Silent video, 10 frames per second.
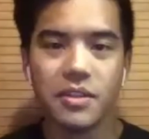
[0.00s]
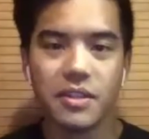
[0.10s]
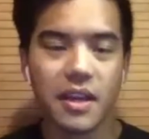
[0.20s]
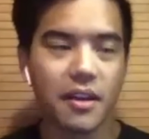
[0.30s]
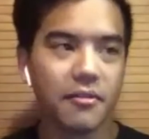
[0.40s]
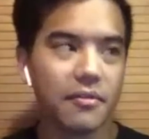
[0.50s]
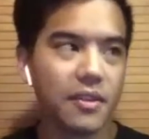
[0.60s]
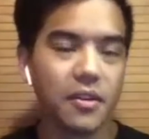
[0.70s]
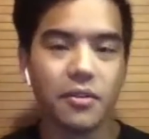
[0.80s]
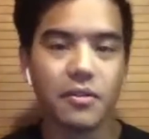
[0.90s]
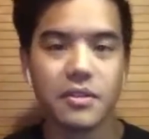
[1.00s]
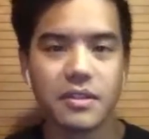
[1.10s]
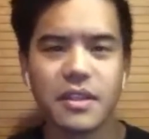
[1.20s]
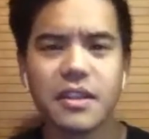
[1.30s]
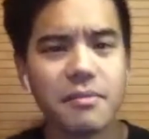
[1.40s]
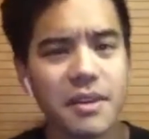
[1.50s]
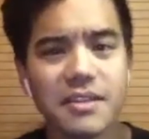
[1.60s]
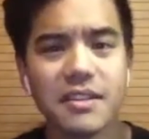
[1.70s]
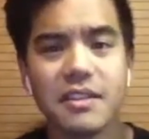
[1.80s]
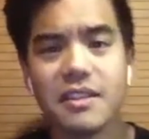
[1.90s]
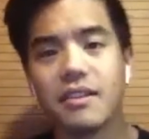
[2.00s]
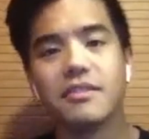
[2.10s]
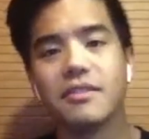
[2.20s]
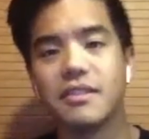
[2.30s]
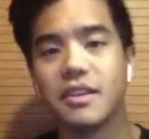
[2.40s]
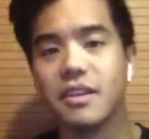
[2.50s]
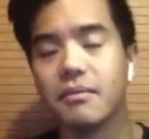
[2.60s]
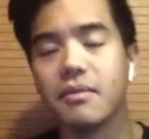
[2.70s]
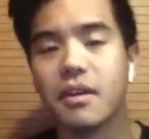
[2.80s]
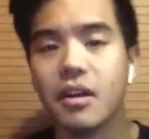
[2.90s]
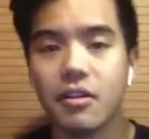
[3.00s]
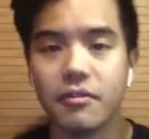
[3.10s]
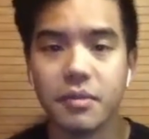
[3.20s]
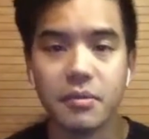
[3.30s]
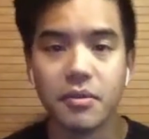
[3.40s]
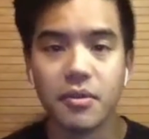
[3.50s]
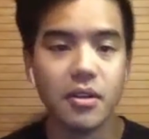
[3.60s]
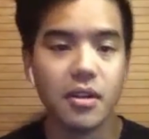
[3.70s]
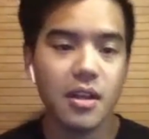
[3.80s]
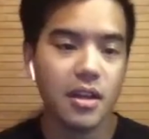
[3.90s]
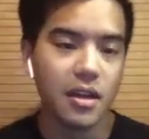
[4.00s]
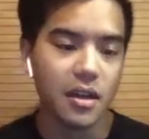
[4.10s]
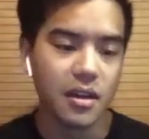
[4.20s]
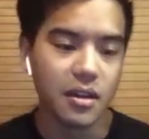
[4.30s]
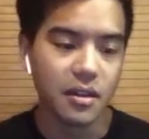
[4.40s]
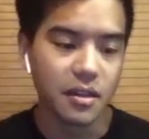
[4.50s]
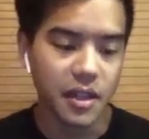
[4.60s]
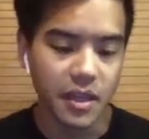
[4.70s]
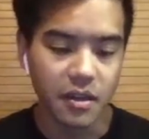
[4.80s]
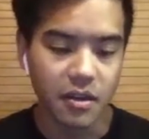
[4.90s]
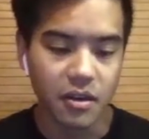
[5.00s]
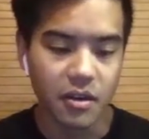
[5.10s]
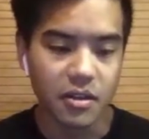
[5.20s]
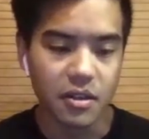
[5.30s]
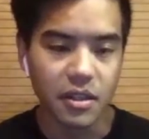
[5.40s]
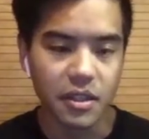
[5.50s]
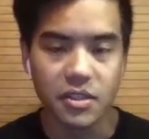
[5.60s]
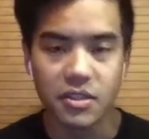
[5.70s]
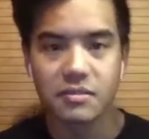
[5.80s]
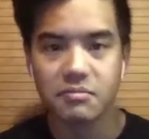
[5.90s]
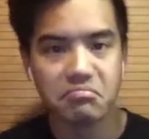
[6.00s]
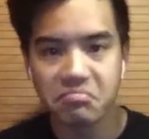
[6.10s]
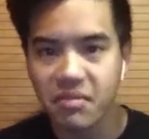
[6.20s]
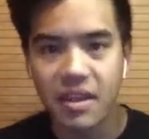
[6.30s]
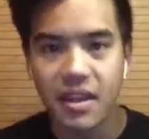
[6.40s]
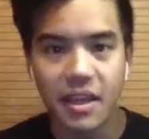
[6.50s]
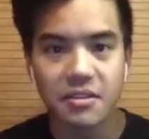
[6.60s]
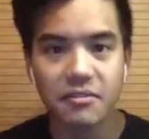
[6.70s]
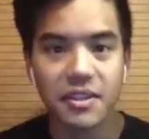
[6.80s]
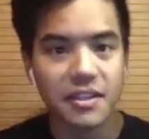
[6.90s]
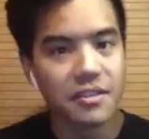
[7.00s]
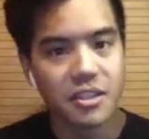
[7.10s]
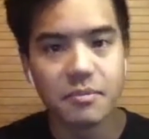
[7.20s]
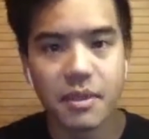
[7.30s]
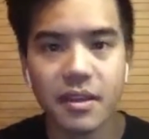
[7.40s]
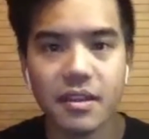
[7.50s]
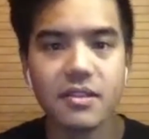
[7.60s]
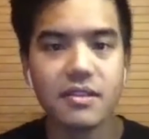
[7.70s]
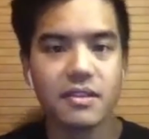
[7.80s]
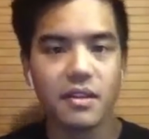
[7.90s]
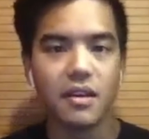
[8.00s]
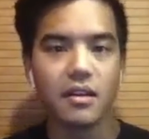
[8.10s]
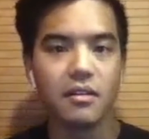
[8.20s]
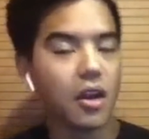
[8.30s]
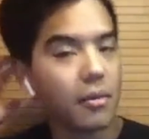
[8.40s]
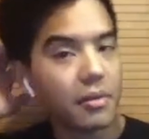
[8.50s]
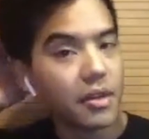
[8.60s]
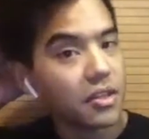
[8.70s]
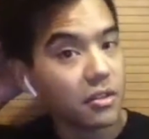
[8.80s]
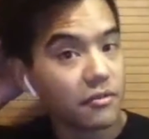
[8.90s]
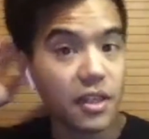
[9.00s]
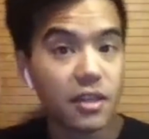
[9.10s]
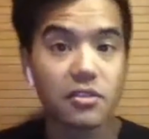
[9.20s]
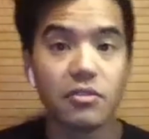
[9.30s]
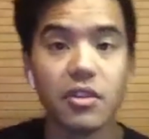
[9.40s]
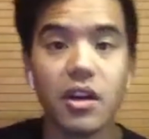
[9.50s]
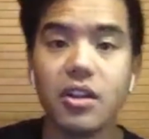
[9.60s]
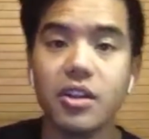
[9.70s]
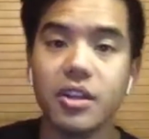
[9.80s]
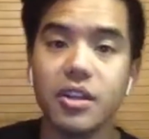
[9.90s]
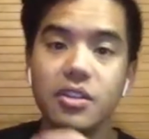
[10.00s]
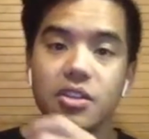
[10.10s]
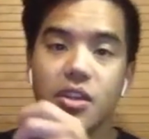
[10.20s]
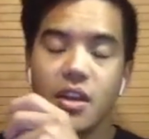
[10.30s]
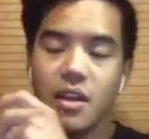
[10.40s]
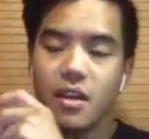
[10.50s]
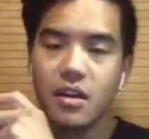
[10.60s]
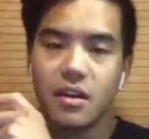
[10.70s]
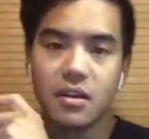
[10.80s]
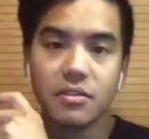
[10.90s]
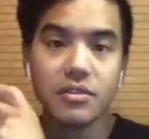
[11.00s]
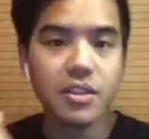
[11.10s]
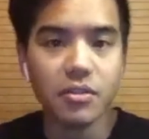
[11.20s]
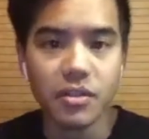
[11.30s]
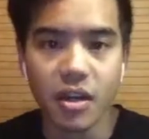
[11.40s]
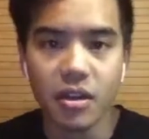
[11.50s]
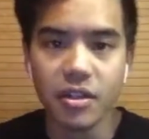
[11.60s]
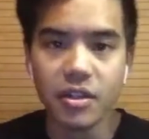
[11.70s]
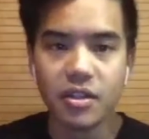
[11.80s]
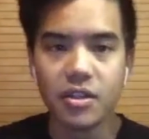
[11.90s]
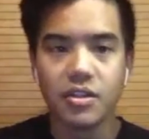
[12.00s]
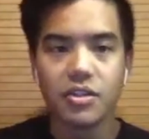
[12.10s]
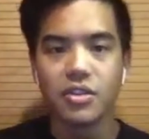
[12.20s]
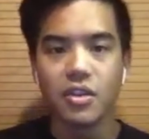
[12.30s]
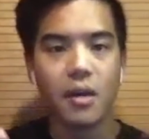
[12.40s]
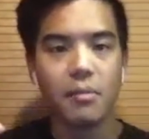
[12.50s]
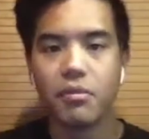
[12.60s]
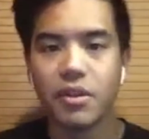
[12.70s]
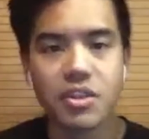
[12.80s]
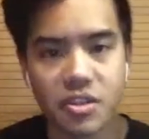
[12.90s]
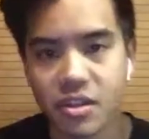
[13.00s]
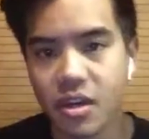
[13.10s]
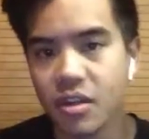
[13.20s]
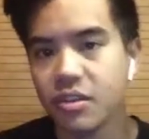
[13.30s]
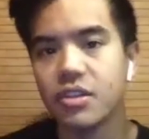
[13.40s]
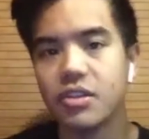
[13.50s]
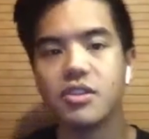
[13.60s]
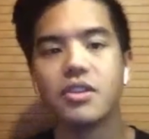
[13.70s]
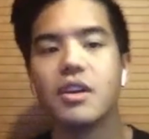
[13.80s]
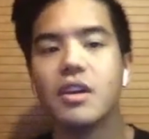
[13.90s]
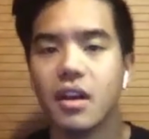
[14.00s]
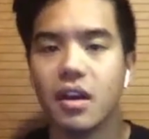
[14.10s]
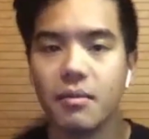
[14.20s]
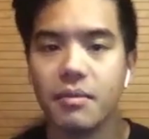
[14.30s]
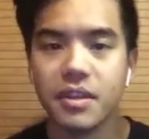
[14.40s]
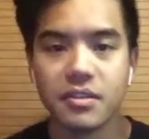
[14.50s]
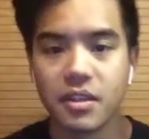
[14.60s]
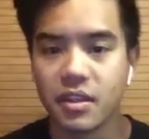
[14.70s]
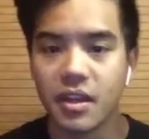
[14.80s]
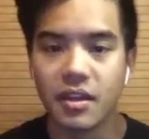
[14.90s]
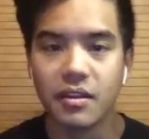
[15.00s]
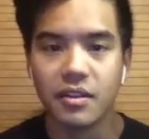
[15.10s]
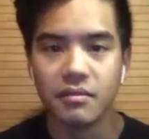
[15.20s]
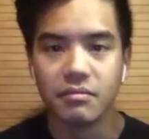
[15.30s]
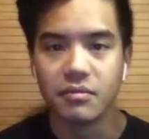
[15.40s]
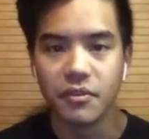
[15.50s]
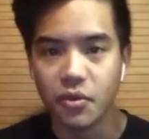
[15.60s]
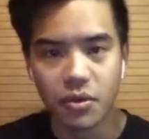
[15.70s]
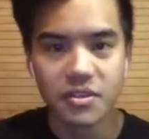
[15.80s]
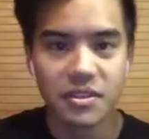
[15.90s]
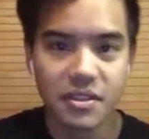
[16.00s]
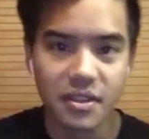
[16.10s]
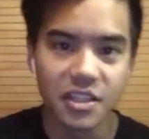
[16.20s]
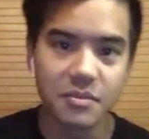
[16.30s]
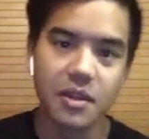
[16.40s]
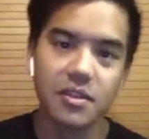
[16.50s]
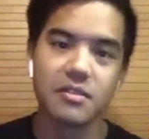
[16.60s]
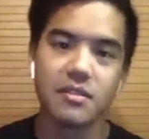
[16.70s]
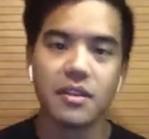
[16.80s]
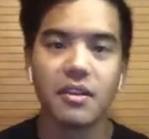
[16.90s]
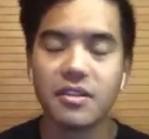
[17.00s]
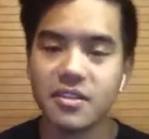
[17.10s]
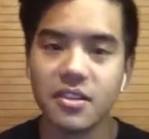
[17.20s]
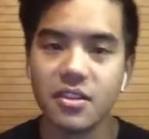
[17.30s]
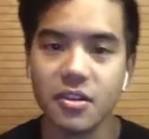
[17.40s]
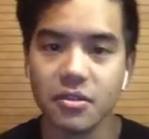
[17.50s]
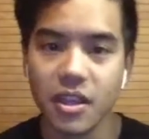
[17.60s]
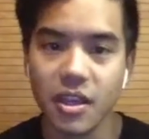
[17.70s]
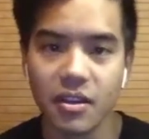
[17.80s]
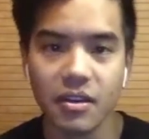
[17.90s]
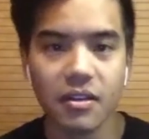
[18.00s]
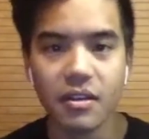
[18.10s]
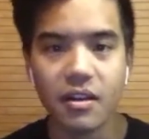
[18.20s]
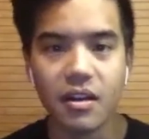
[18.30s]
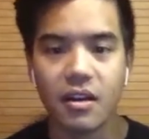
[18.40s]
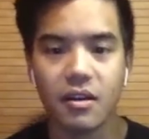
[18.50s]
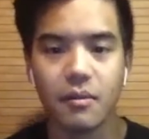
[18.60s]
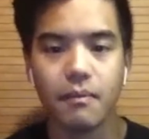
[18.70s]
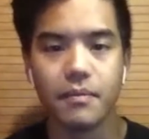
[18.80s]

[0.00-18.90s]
just have, you know, just like an amazingly talented team of people uh, that are like just actively in the space, uh, combination of technical knowledge, uh, legal knowledge, operations knowledge, definitely um, things like that. And then, of course, last but not least, like our CEO Ken, um,